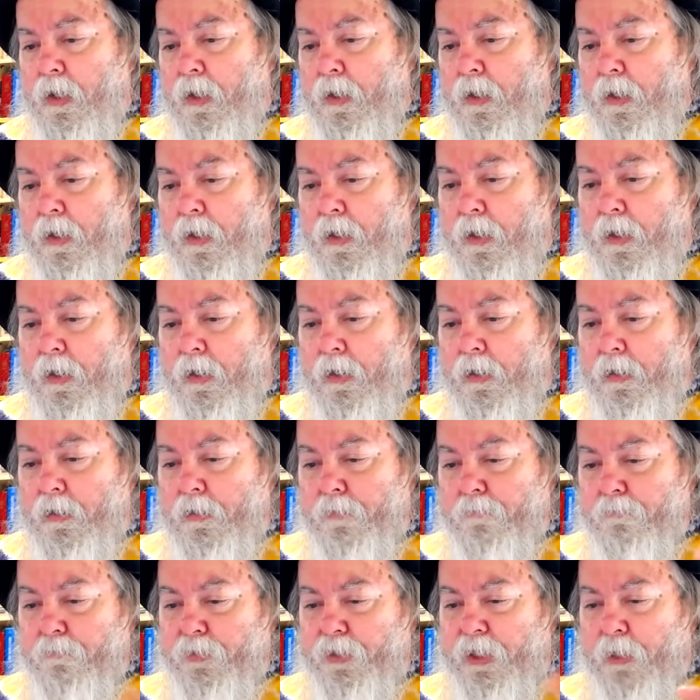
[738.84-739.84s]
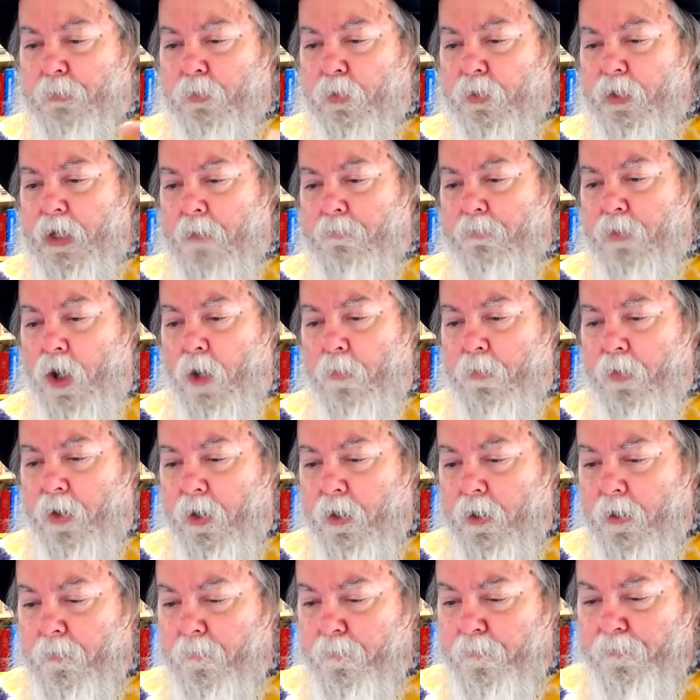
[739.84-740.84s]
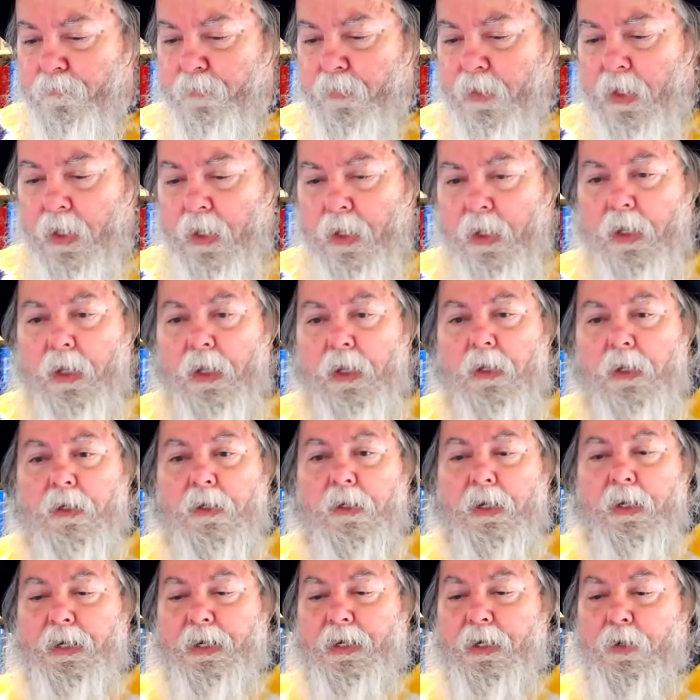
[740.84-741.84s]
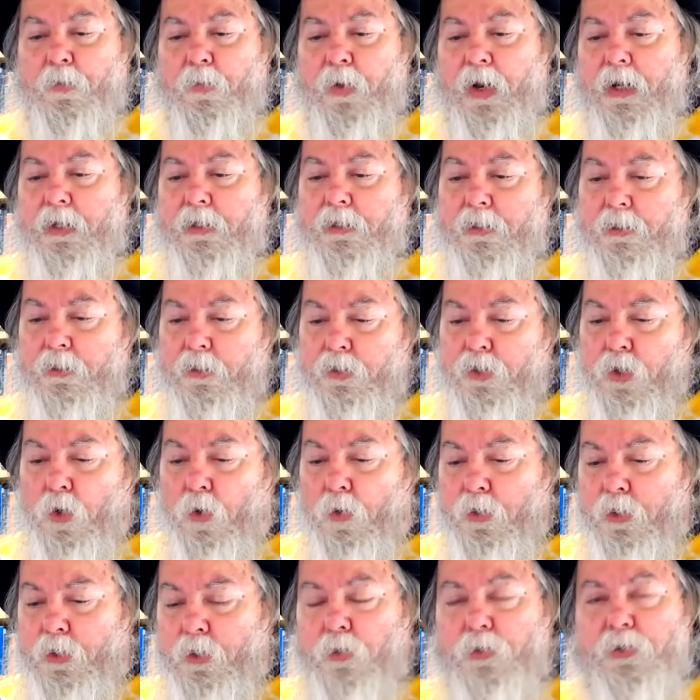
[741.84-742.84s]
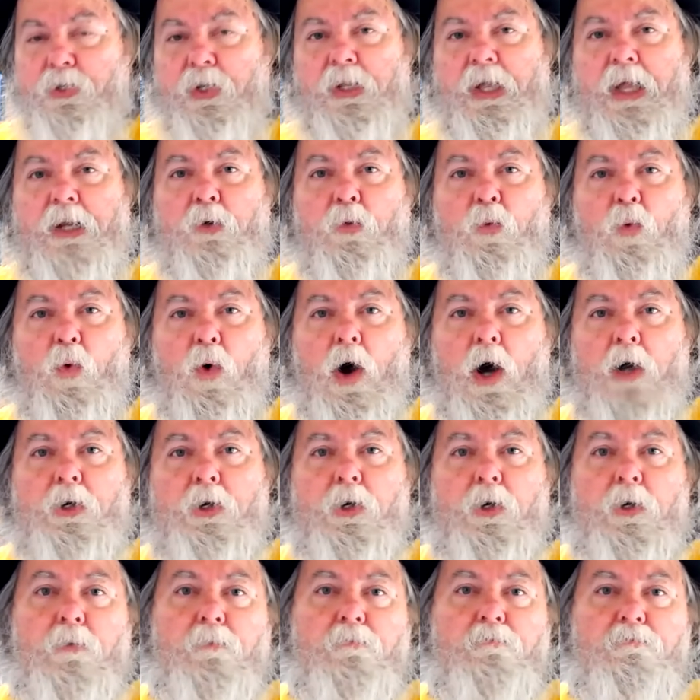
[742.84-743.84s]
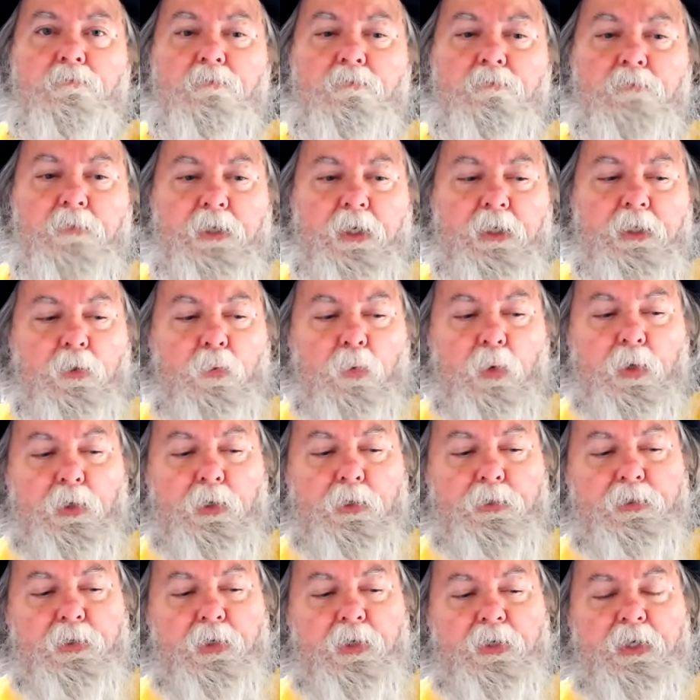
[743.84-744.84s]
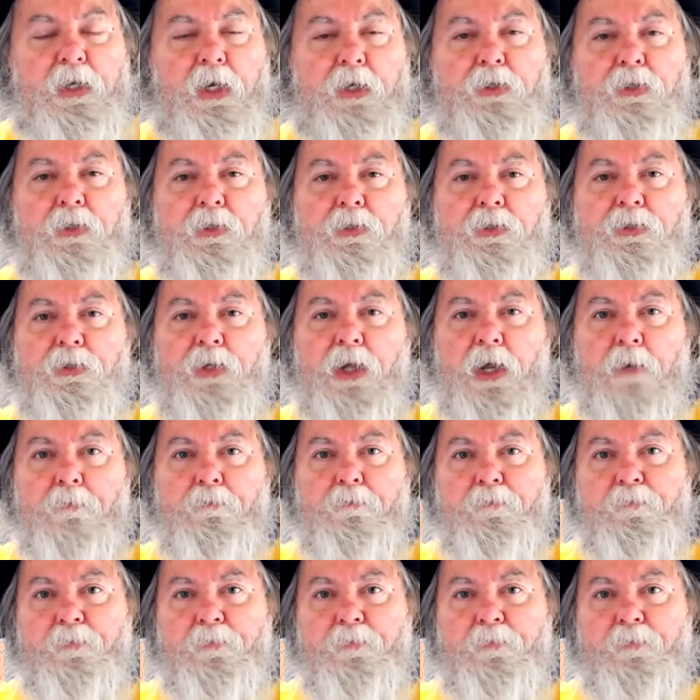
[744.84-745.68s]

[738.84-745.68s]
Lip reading: Somewhere in that ballpark. At any rate, don't use a lot of water in the recrystallization step.